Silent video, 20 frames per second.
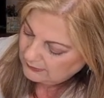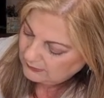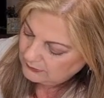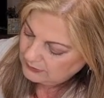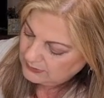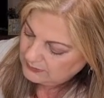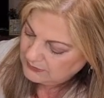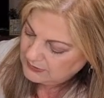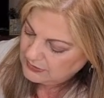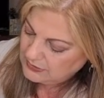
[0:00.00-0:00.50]

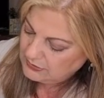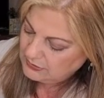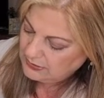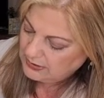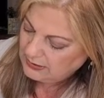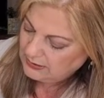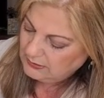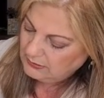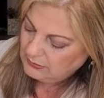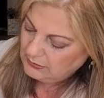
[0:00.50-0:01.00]
What am I
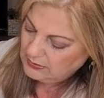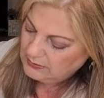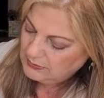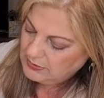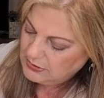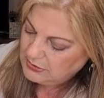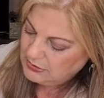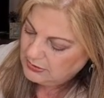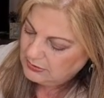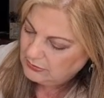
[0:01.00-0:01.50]
doing? What am
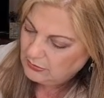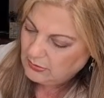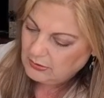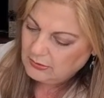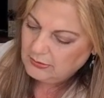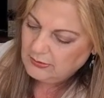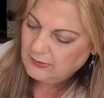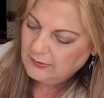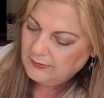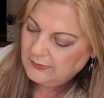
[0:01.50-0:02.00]
I doing wrong?
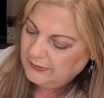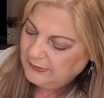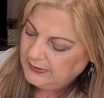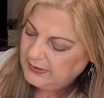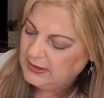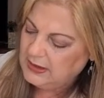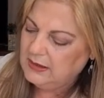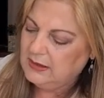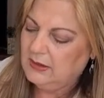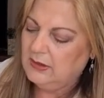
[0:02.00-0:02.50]

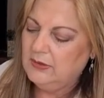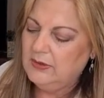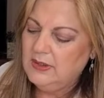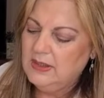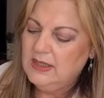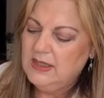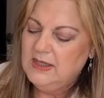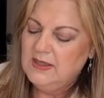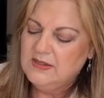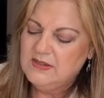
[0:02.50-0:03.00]
There you go.
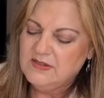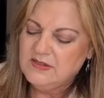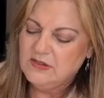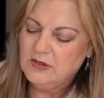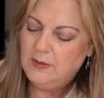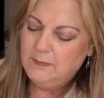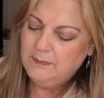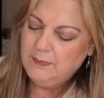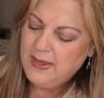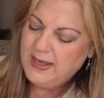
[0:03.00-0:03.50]

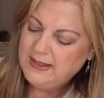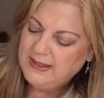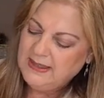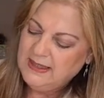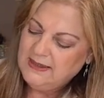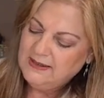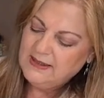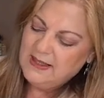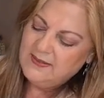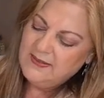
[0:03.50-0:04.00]
Slot back
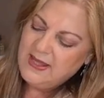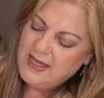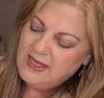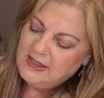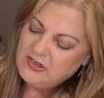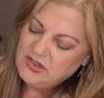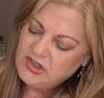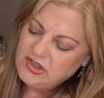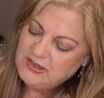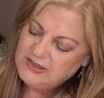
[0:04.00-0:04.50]
in and they
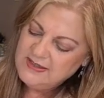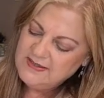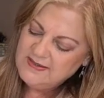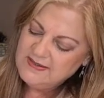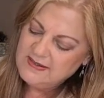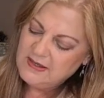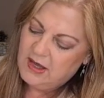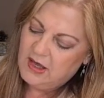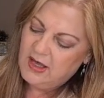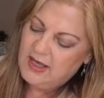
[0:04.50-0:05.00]
actually
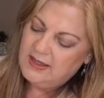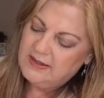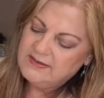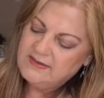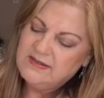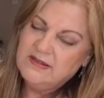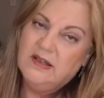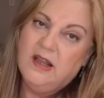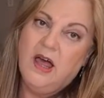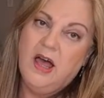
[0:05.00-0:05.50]
slide
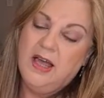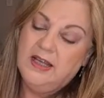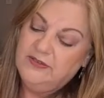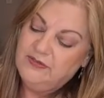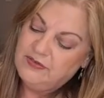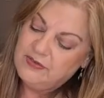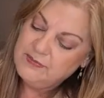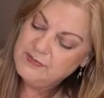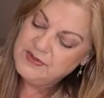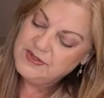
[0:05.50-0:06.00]

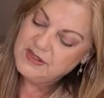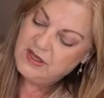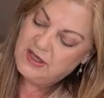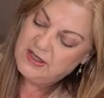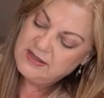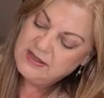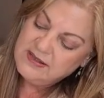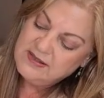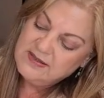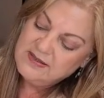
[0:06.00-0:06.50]
from
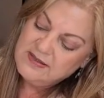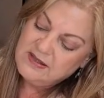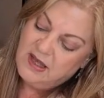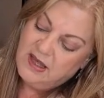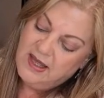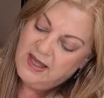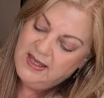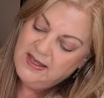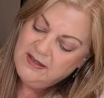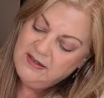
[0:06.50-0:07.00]
side to
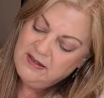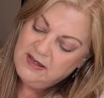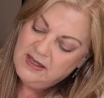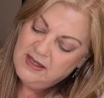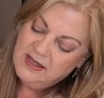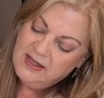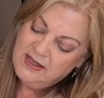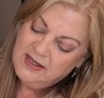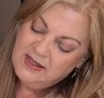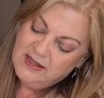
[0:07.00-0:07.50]
side.
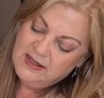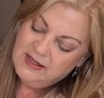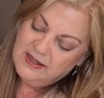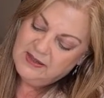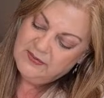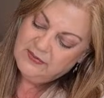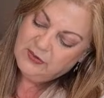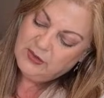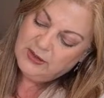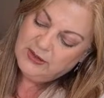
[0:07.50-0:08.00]

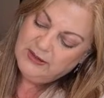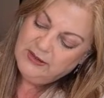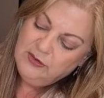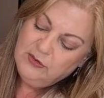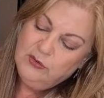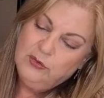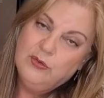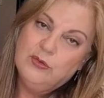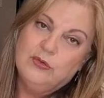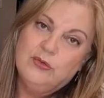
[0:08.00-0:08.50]
Got a
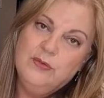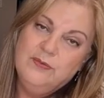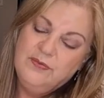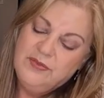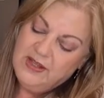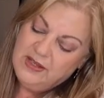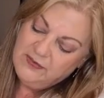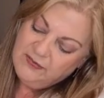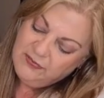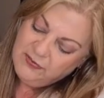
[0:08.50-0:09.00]
little groove
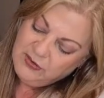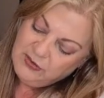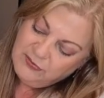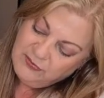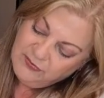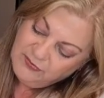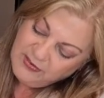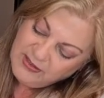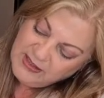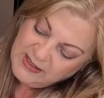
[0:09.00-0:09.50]
there for your
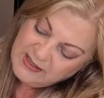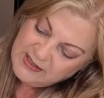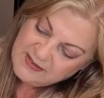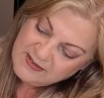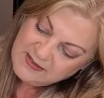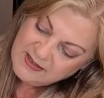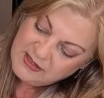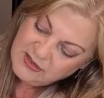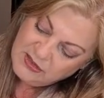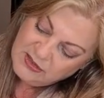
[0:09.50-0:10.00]
finger
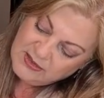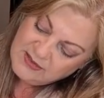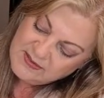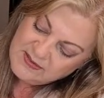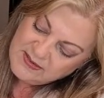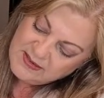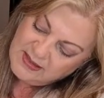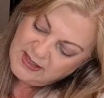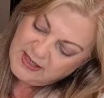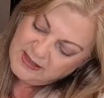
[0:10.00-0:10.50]
so you can
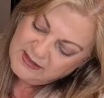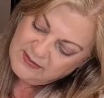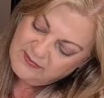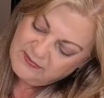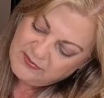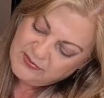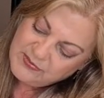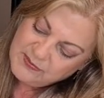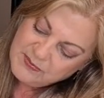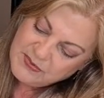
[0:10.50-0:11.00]
slide them
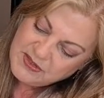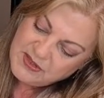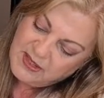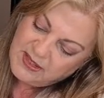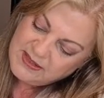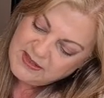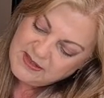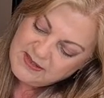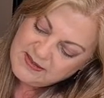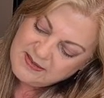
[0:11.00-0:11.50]
from
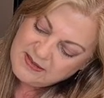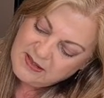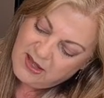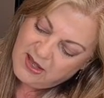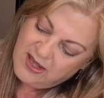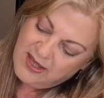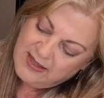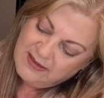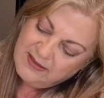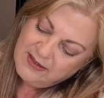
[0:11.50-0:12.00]
side to
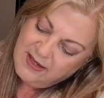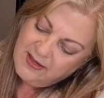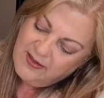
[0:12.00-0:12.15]
side